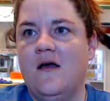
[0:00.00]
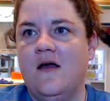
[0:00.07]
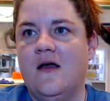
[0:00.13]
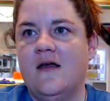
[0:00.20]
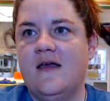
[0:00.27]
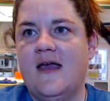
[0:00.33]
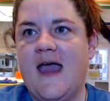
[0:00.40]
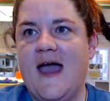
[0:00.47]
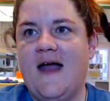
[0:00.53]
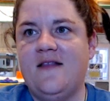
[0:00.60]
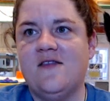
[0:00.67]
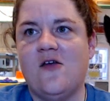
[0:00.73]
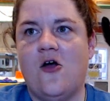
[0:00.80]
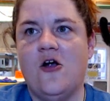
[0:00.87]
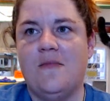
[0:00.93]

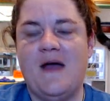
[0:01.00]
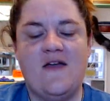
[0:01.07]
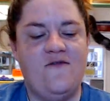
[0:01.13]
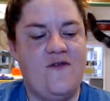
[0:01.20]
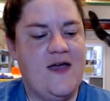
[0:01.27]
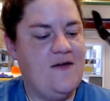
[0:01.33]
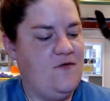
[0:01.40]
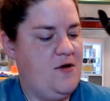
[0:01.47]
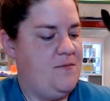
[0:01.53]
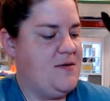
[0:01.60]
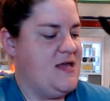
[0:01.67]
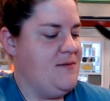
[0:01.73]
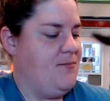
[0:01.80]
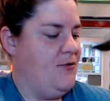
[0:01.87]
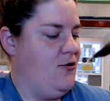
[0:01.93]
Cats are my favorite
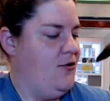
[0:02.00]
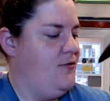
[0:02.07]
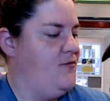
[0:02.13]
people.